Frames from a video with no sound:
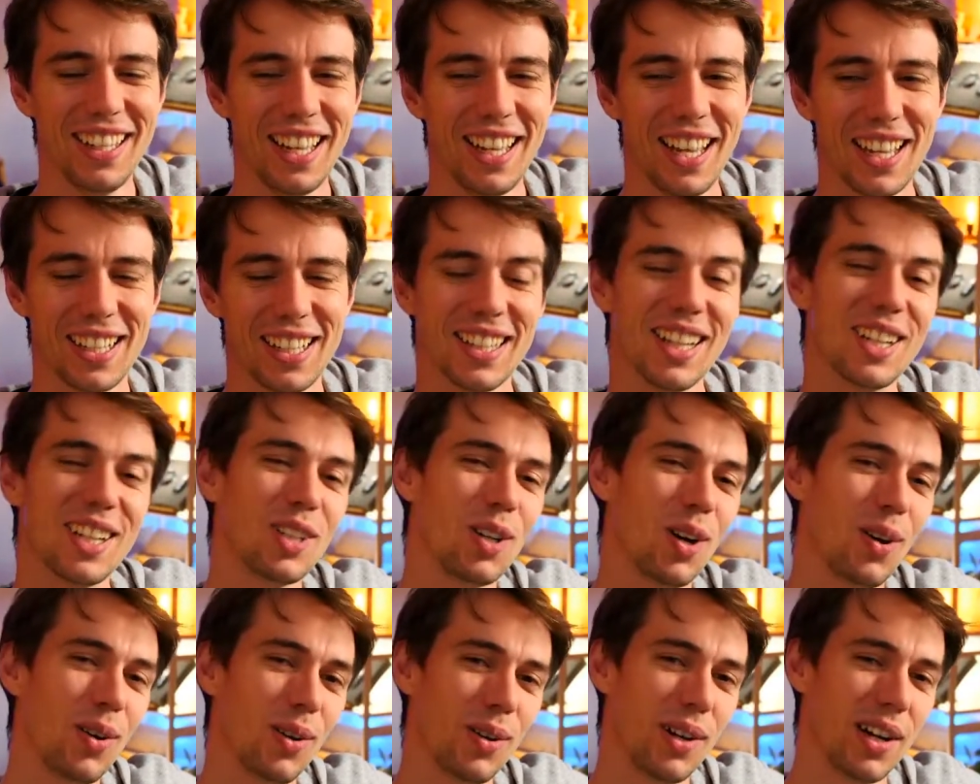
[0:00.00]
and then
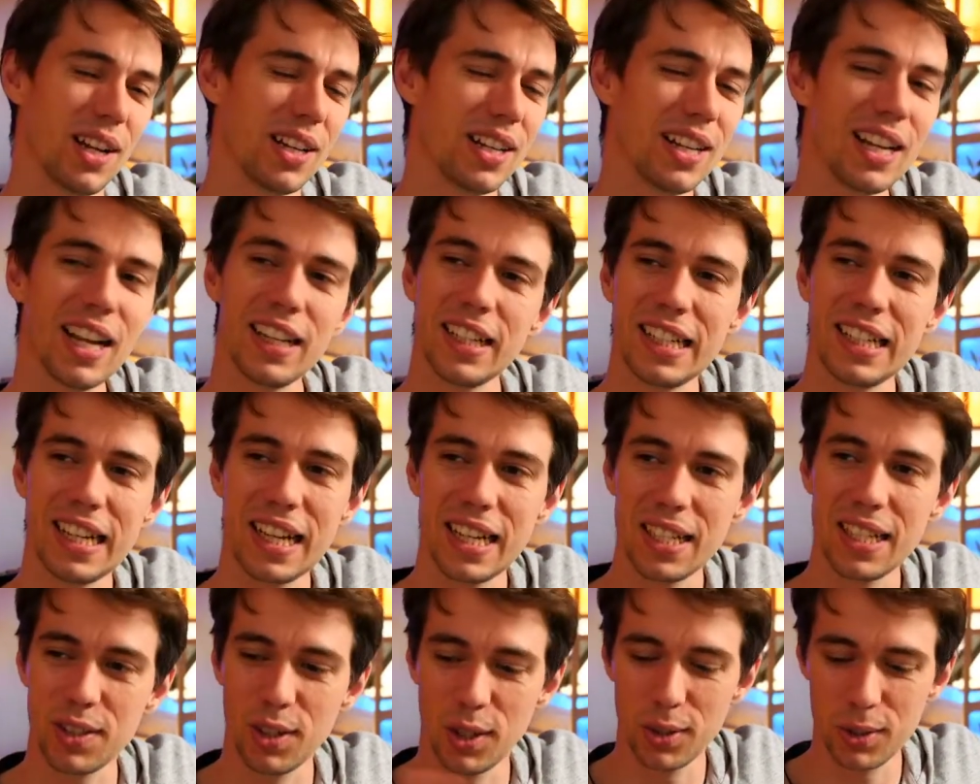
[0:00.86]
go at another
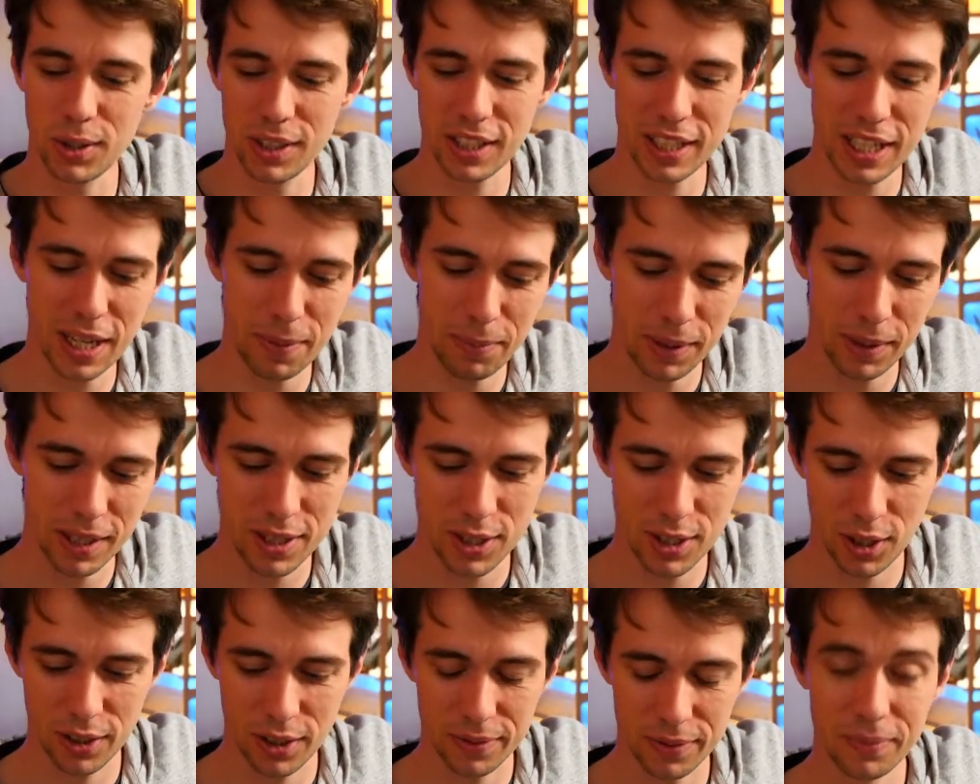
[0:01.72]
date, go to the temple and
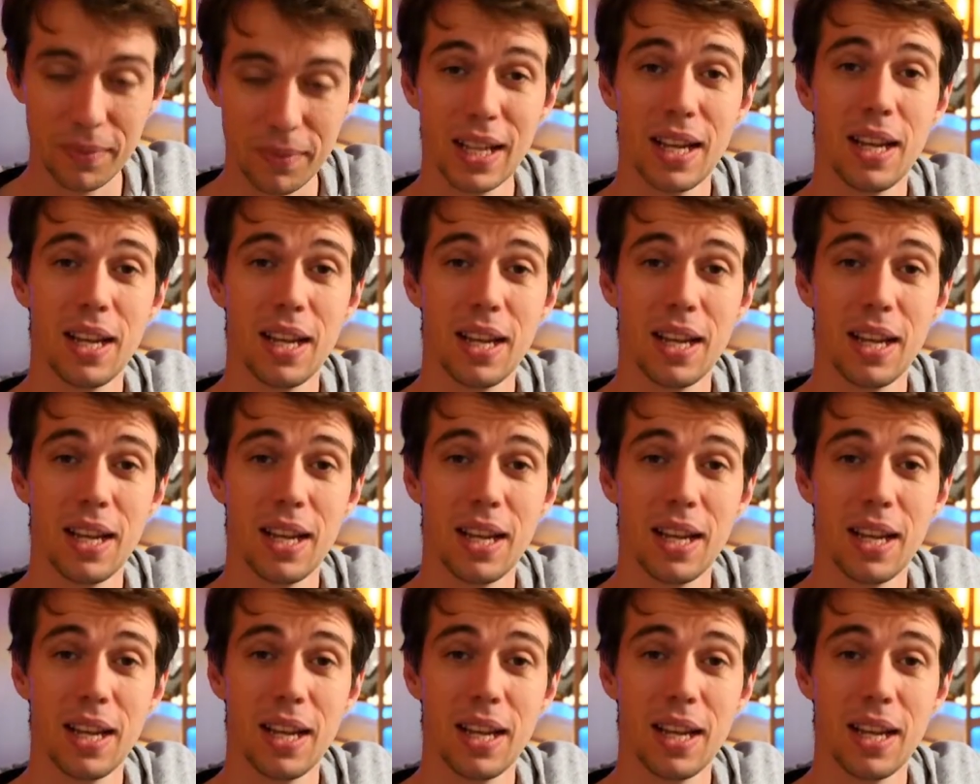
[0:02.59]
so on.